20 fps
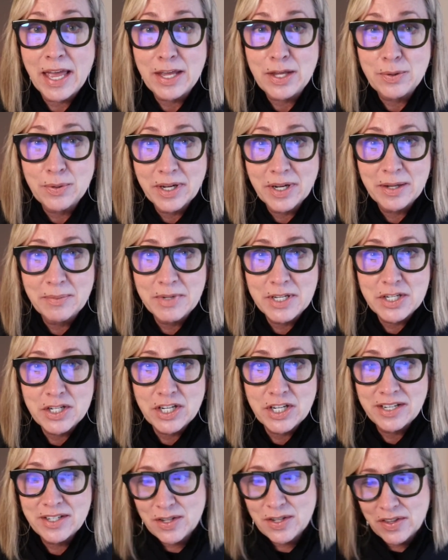
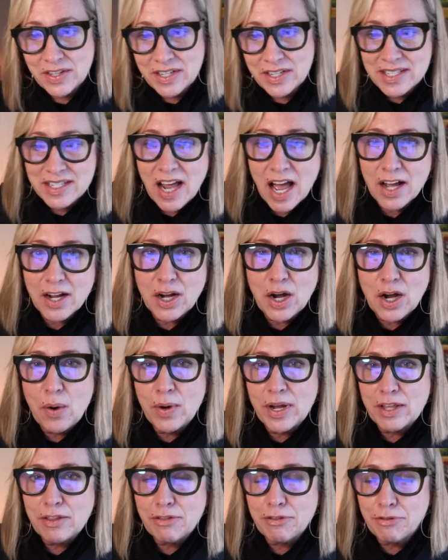commission so that it's not
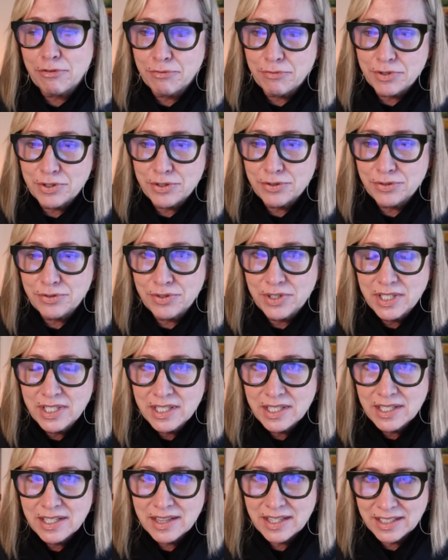going through
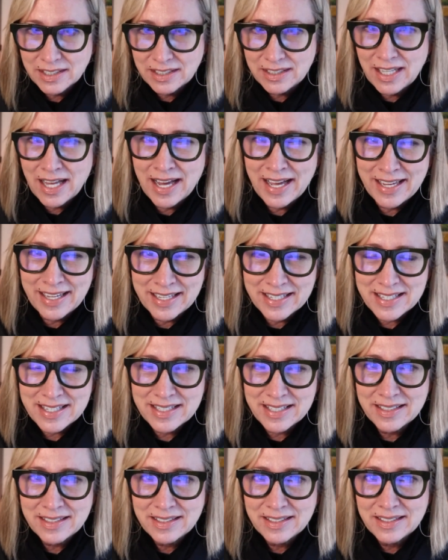the client,
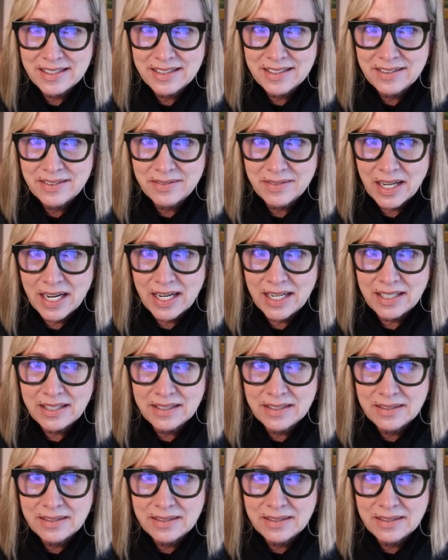right?